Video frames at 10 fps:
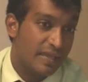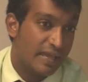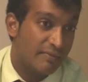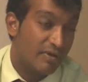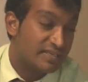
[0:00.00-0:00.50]

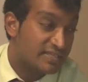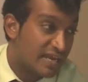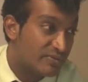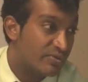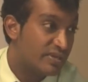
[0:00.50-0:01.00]
I
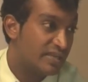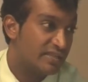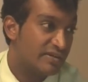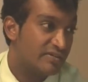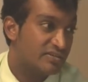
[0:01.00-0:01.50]
started
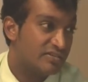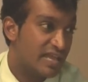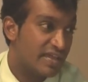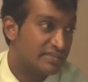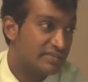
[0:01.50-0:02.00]
working there in
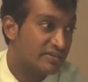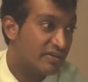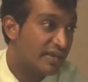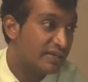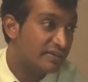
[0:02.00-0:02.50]

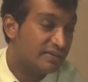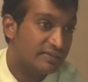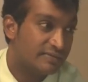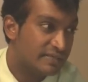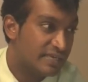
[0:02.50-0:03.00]
2009, and
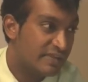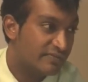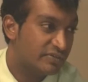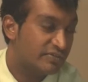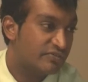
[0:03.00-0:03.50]
I
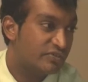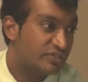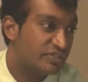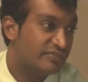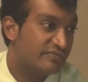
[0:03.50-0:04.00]
have a good
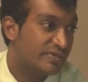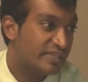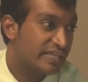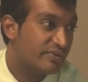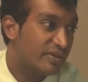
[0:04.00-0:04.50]
fortune of
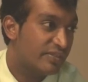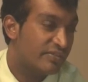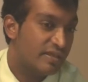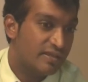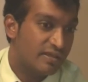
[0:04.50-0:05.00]
working
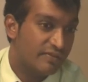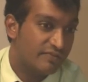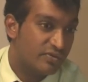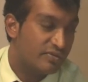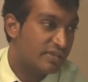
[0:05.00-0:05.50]
with a
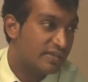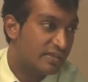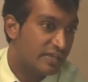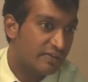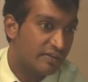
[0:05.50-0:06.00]
few
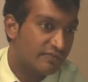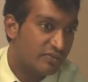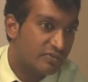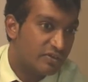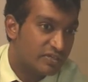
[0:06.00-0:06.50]

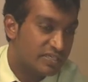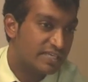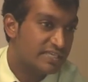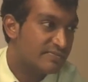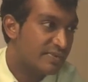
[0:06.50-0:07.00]
contact
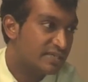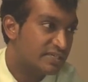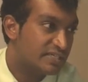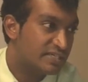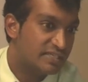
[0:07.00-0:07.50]
lens
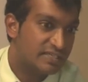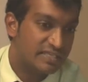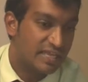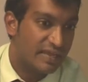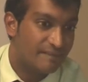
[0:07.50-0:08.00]

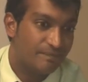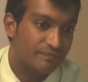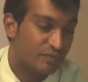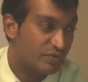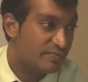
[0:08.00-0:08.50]
practitioners,
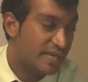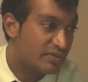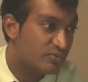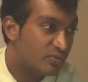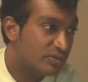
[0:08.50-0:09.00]
with
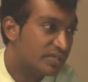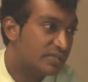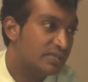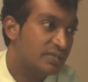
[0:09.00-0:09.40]
Peter Walker,